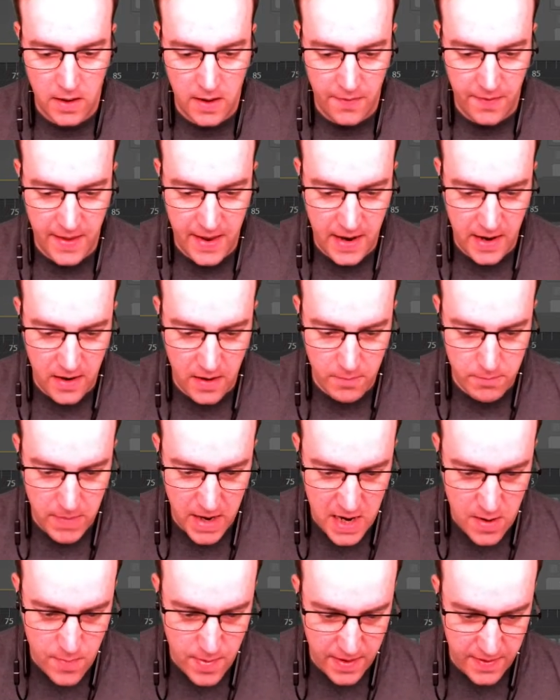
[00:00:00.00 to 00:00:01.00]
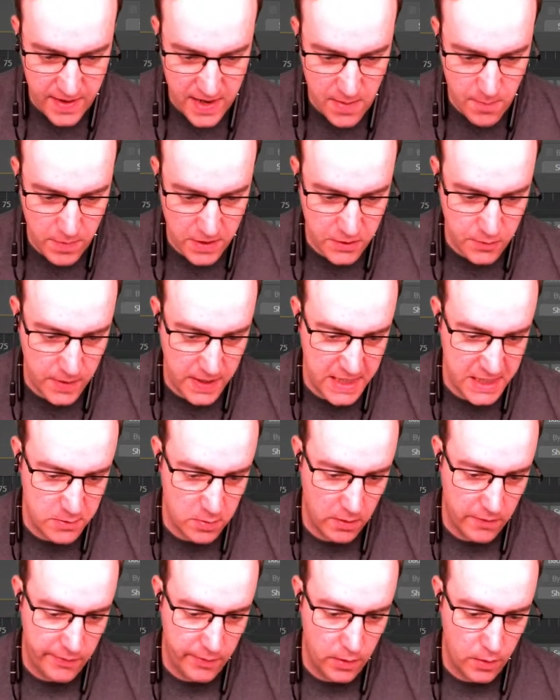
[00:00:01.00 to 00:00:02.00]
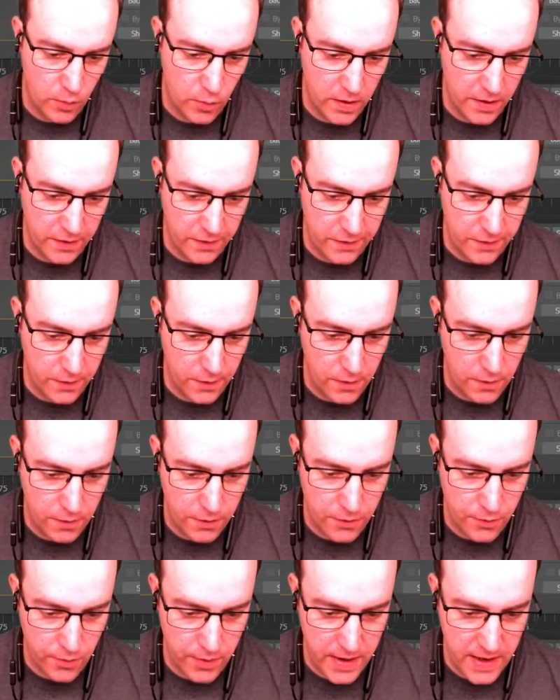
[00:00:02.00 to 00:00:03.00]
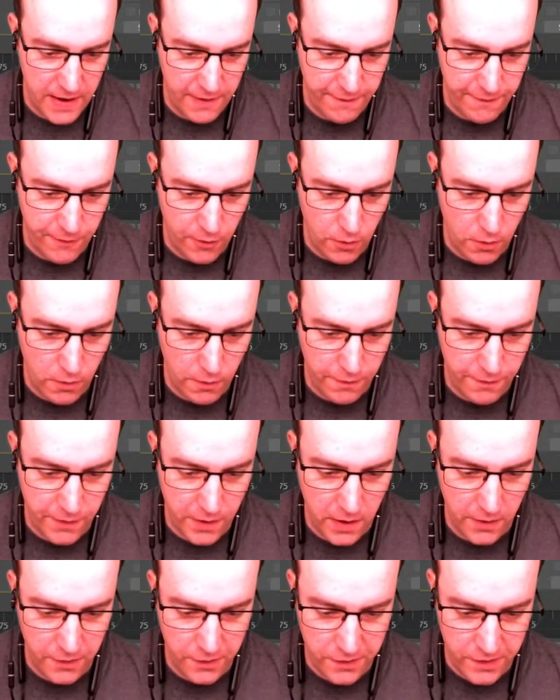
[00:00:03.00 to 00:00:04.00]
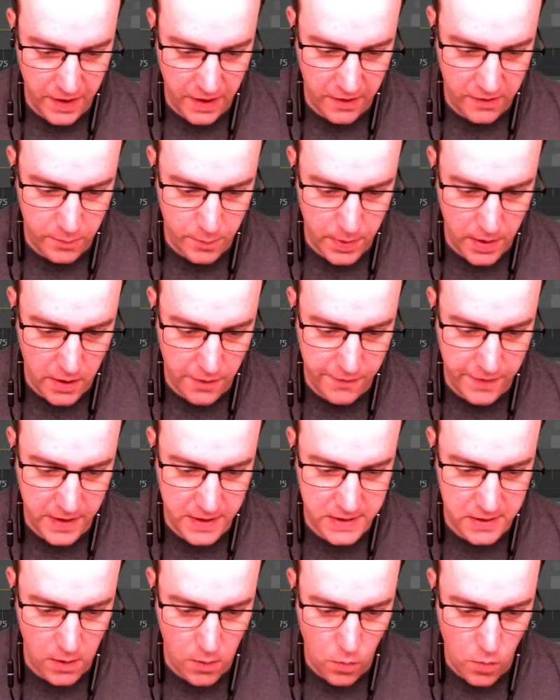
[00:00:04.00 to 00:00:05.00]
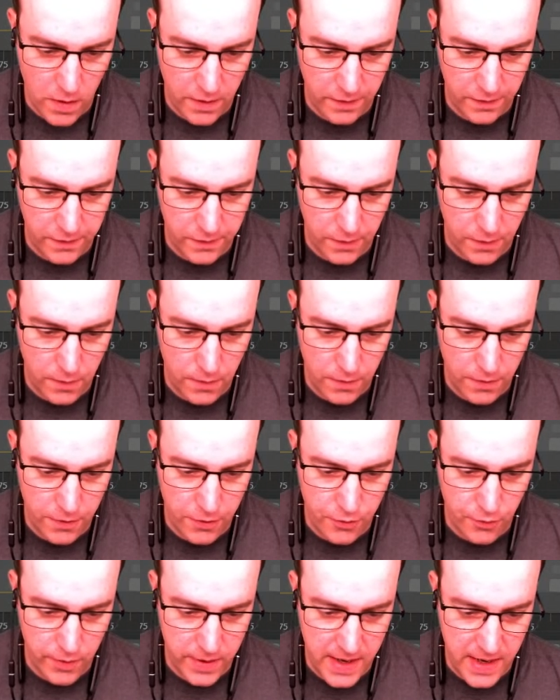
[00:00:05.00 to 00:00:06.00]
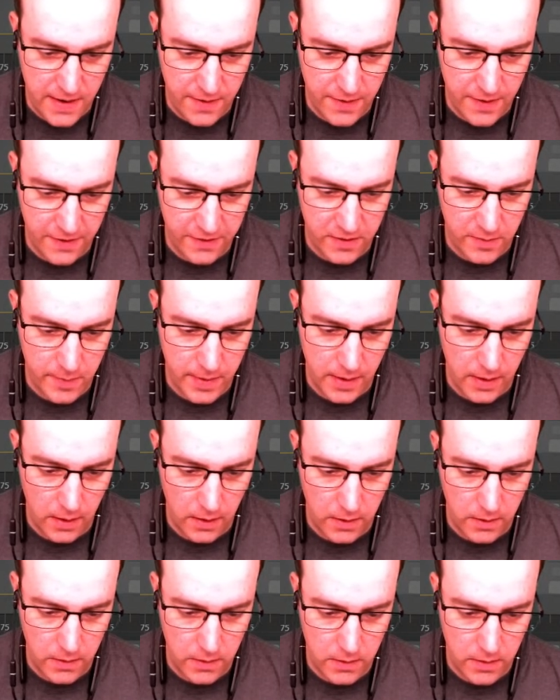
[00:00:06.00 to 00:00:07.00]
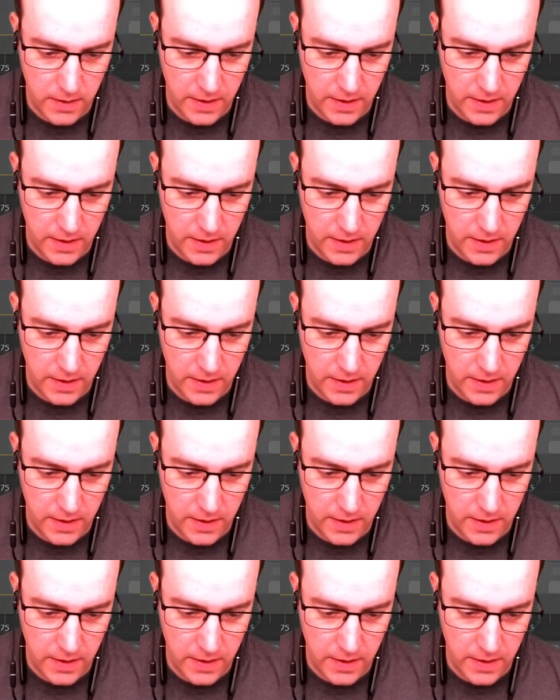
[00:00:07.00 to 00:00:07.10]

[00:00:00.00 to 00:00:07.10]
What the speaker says: And then maybe the in-betweens. What have we got? 1, 2, 3, 4, 5, 6. Perfect. So 1, 2, 3. There's the middle.